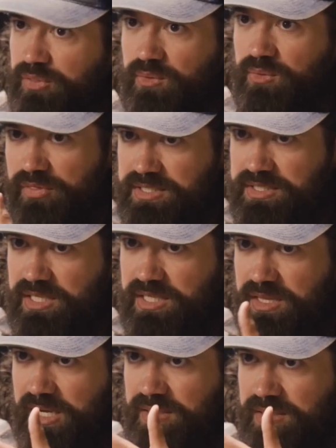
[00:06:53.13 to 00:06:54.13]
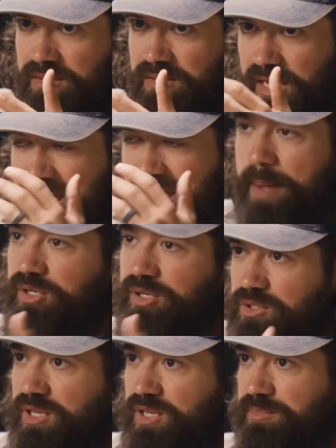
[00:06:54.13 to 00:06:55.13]
through and the things that they that happened
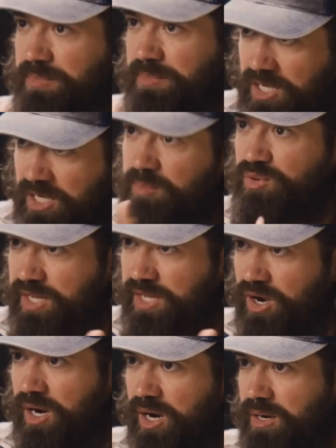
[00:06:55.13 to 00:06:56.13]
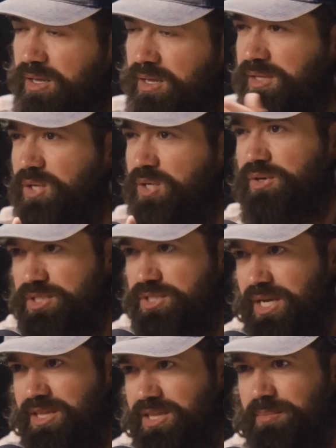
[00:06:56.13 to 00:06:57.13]
to them to become who they are, then you
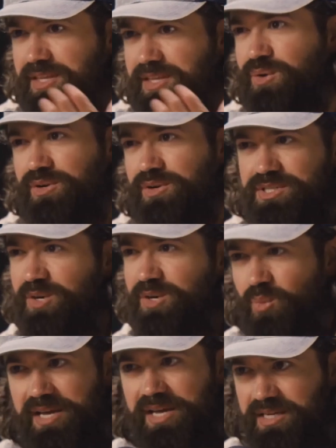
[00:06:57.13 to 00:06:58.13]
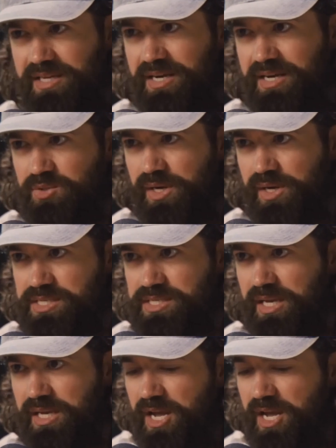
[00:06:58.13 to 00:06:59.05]
understand them and then you understand why they did X, Y, and Z.